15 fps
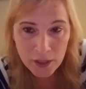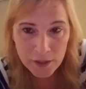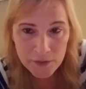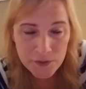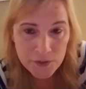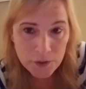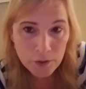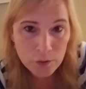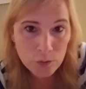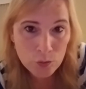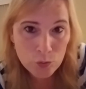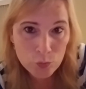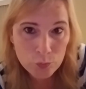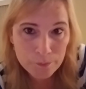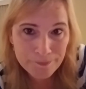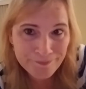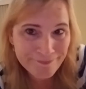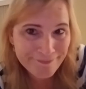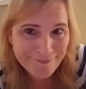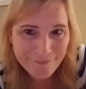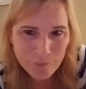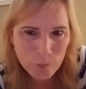So
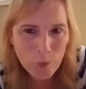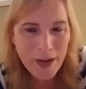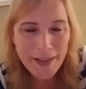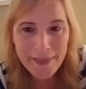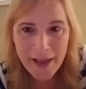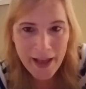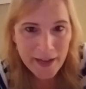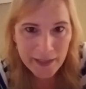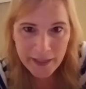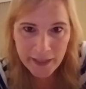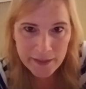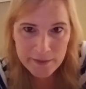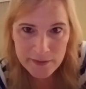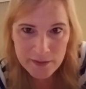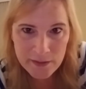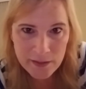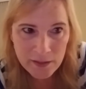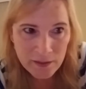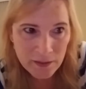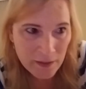weigh that against